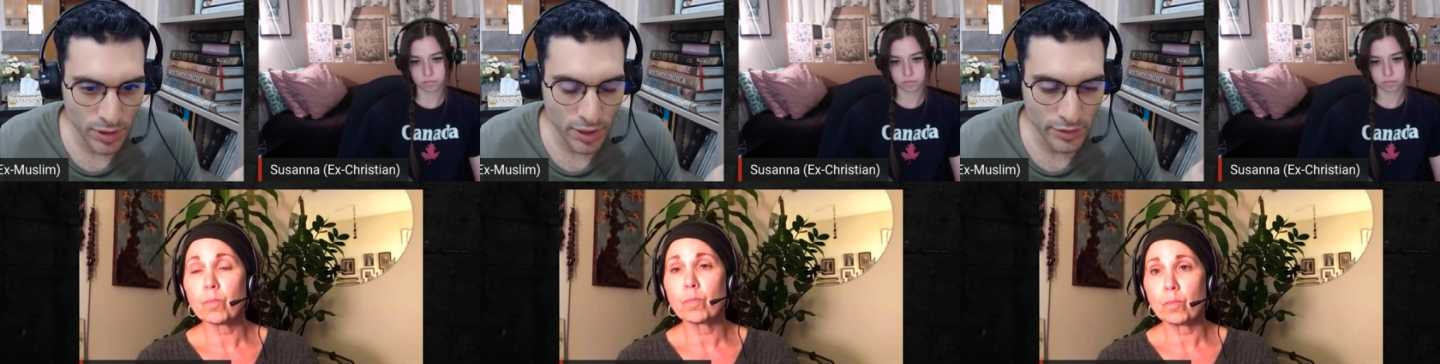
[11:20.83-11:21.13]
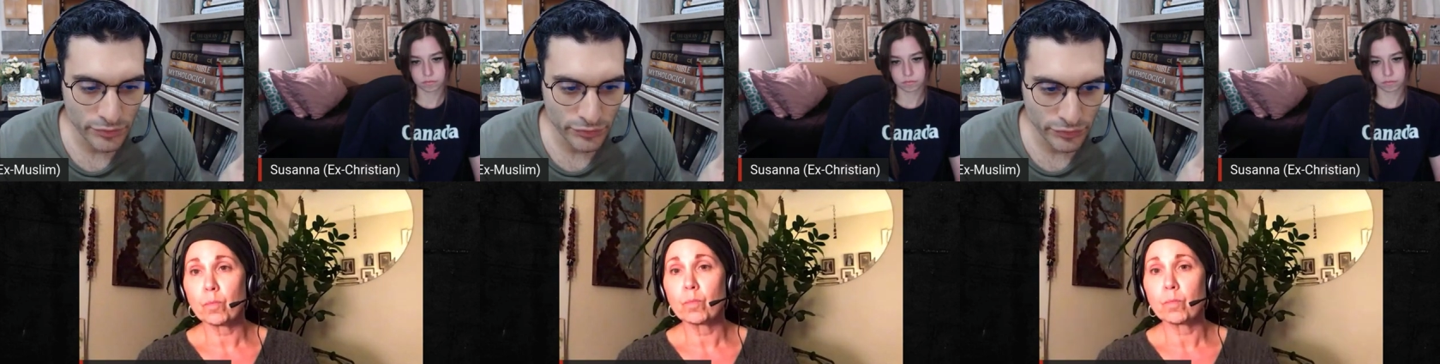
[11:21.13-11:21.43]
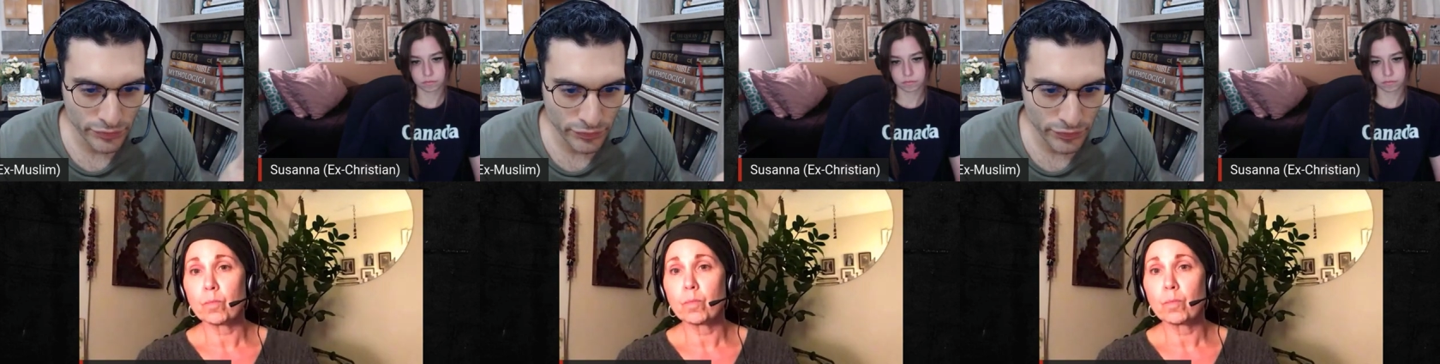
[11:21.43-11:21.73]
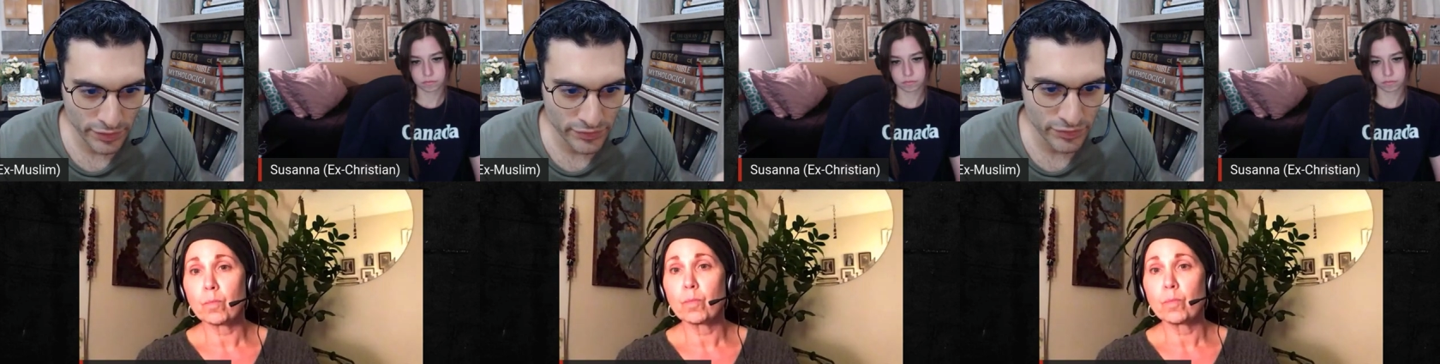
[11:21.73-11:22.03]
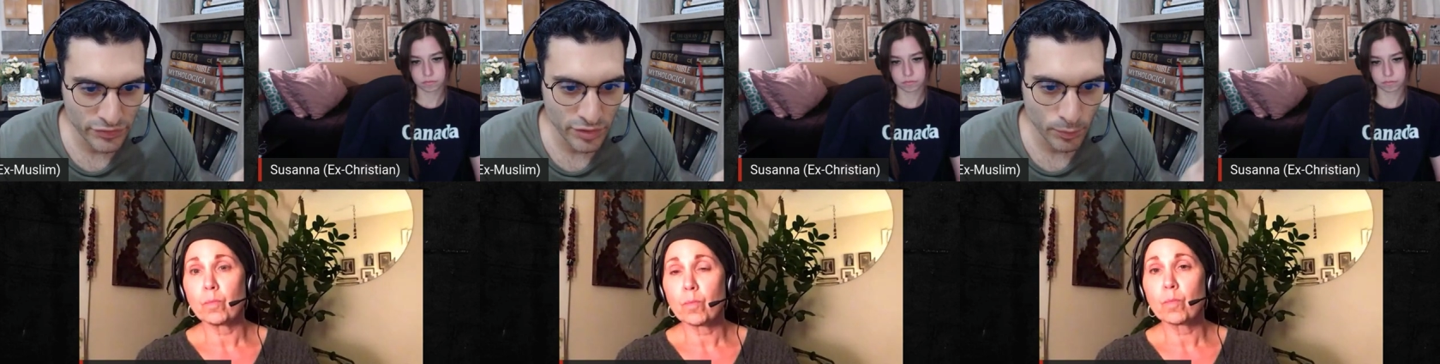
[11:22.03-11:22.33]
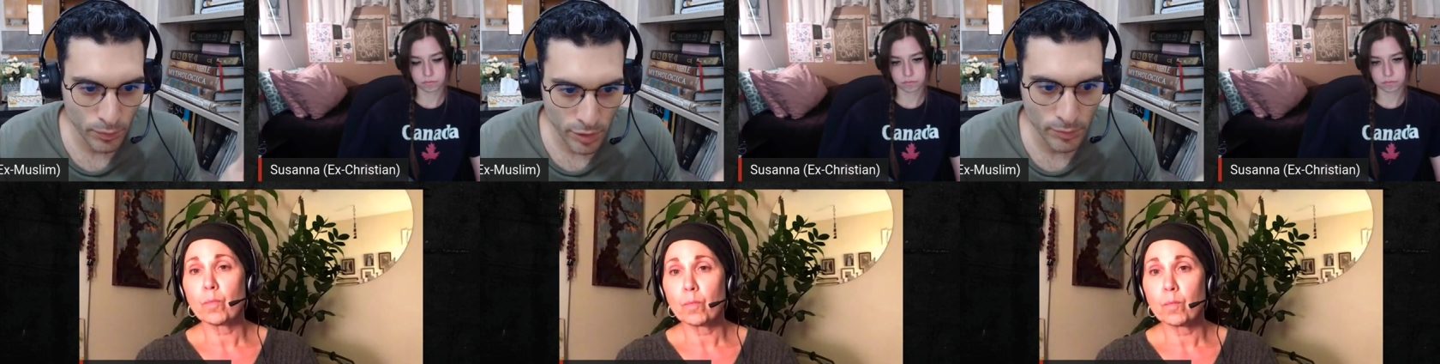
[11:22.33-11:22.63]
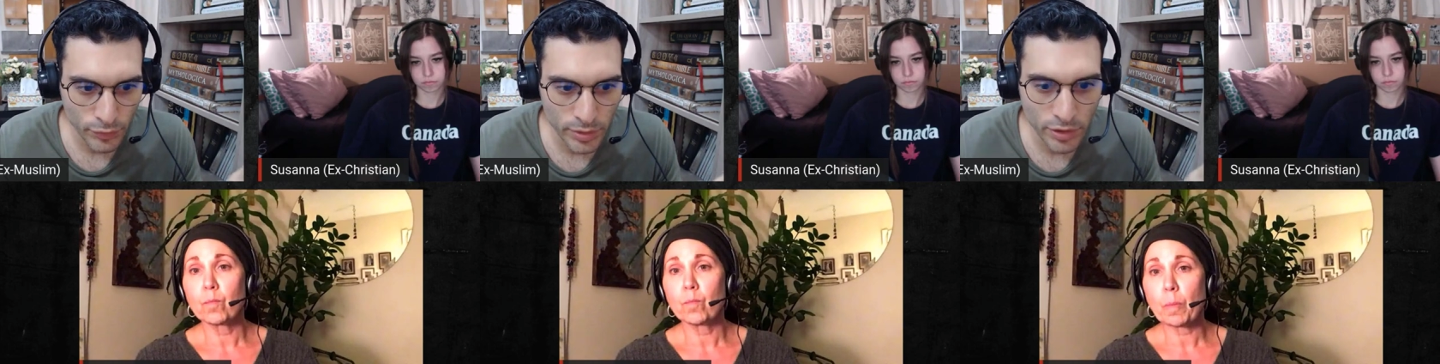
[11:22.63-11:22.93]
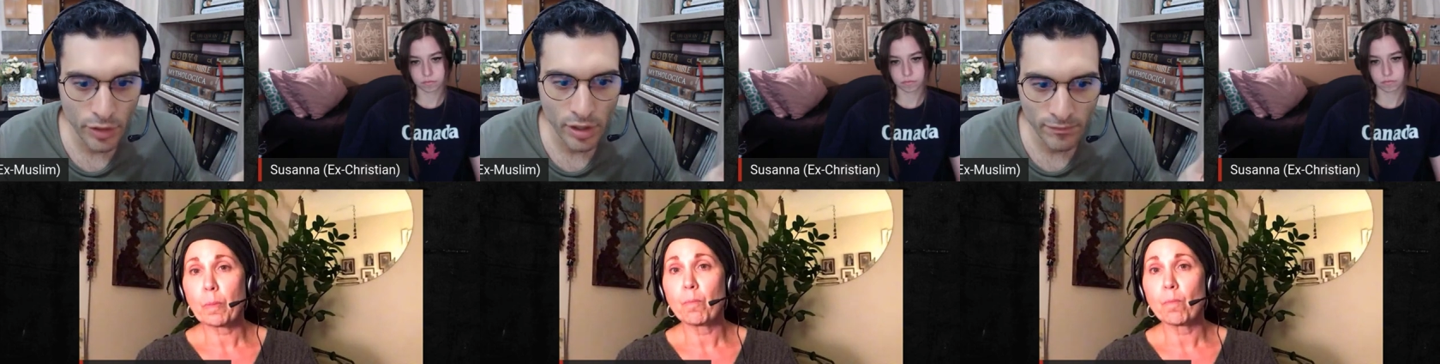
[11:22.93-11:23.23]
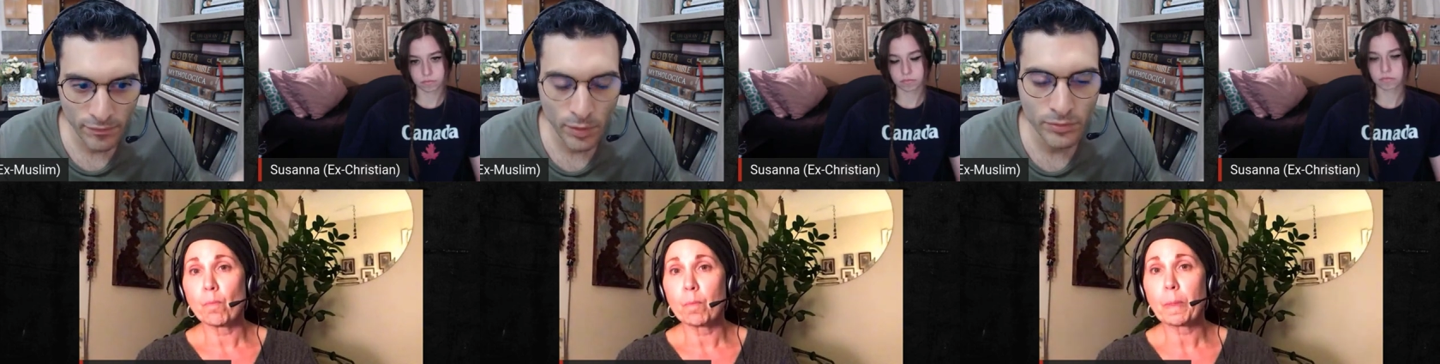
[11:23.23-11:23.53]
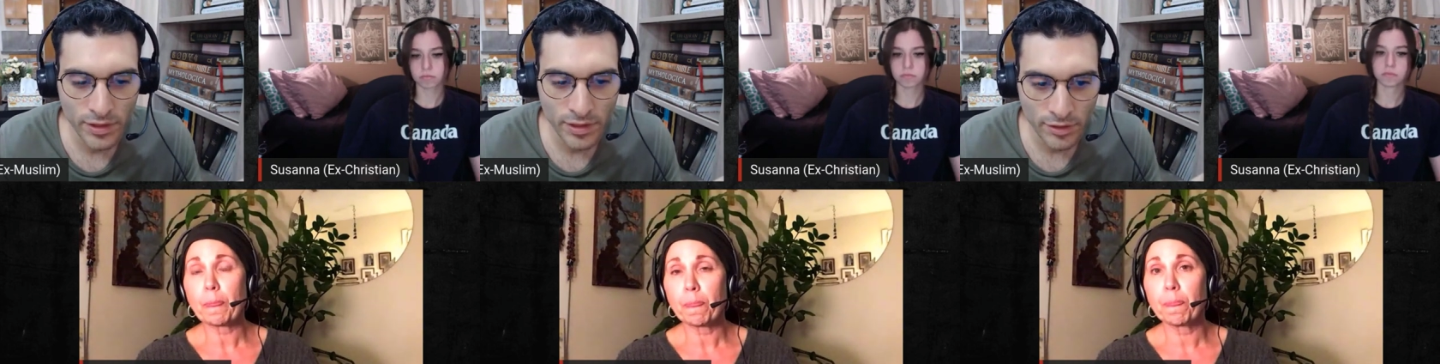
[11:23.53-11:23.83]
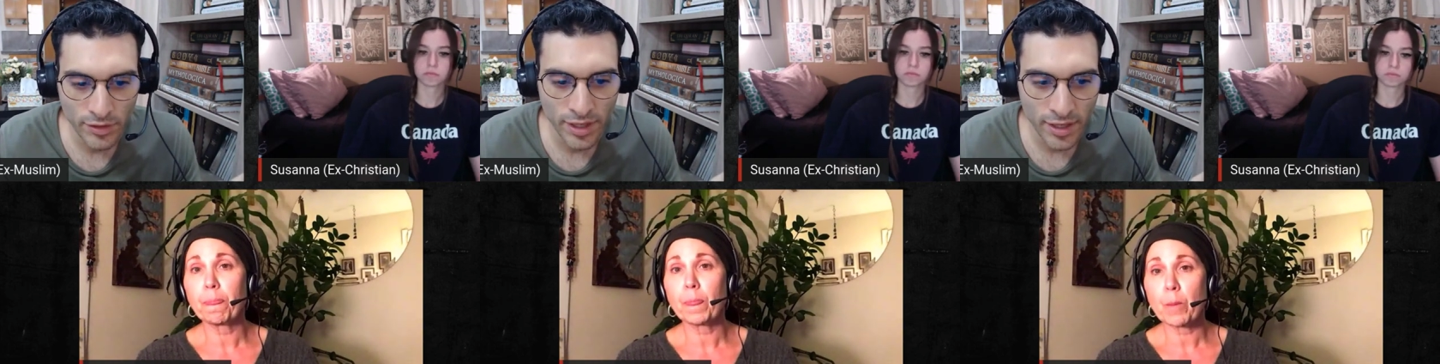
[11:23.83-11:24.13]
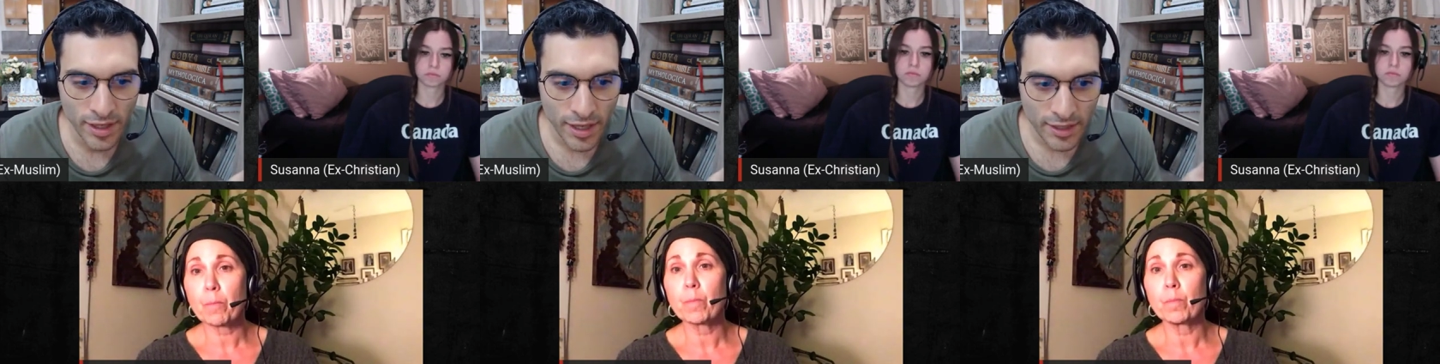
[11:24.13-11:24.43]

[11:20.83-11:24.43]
Speaker 1: because citizenship comes with the right of voting, right?